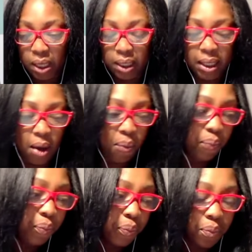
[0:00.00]
So
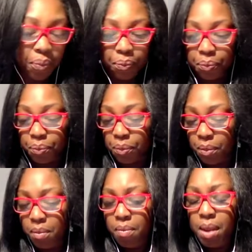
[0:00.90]

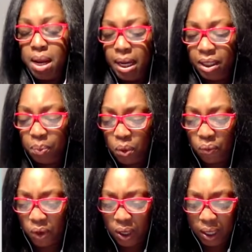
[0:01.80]
let's
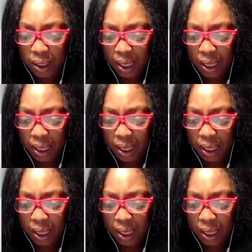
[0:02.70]
move on